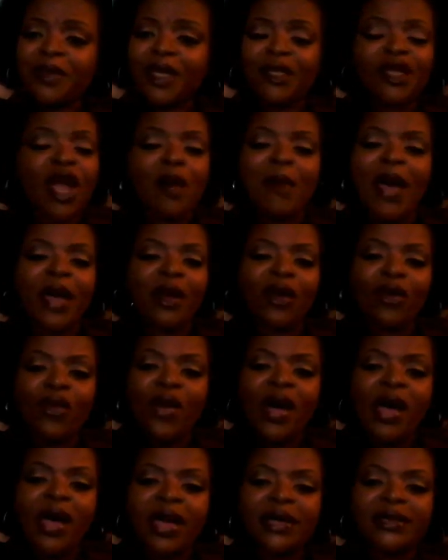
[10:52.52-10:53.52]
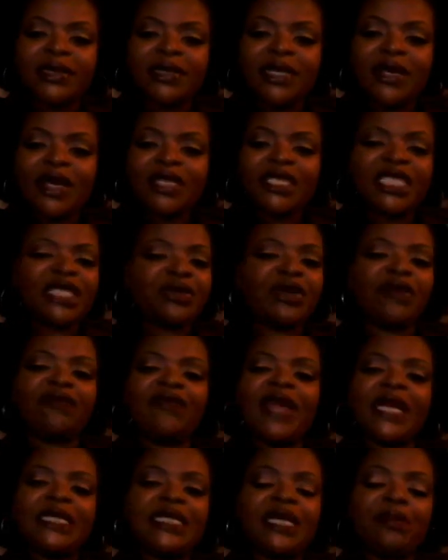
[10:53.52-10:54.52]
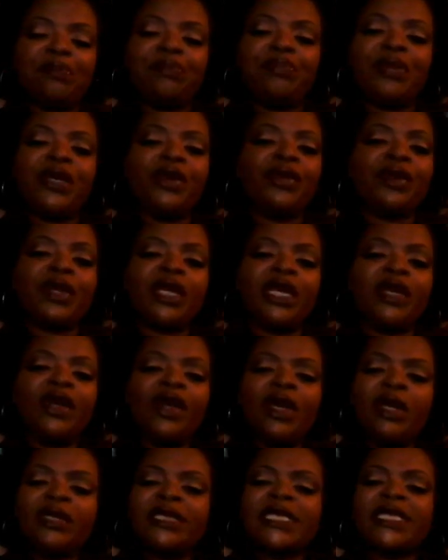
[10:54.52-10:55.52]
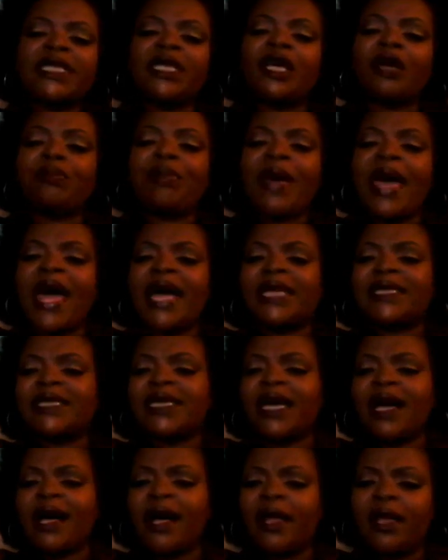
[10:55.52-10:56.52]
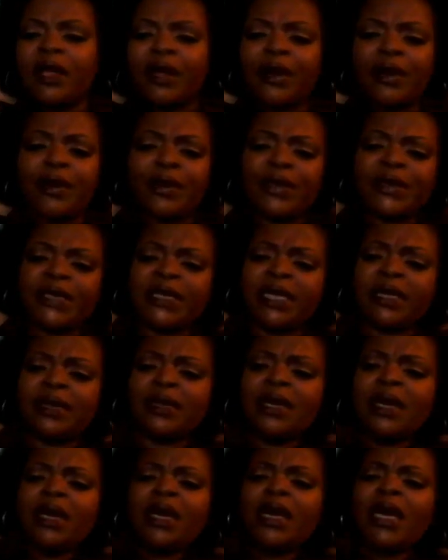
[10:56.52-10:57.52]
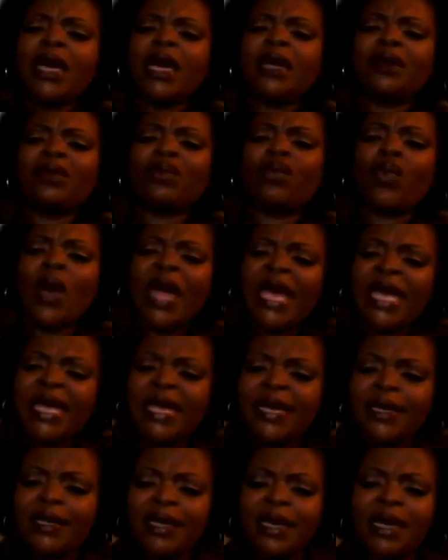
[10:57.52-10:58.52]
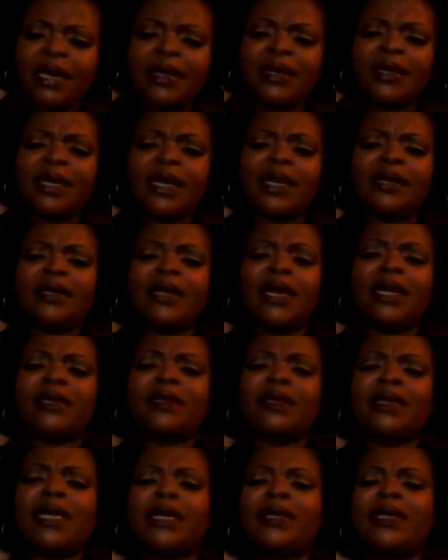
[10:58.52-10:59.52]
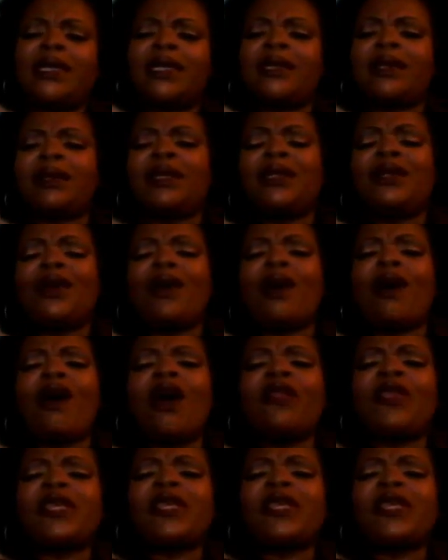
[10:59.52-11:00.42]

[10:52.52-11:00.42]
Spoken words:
no matter what. Just reflected beauty. Just look past colors and weight and all the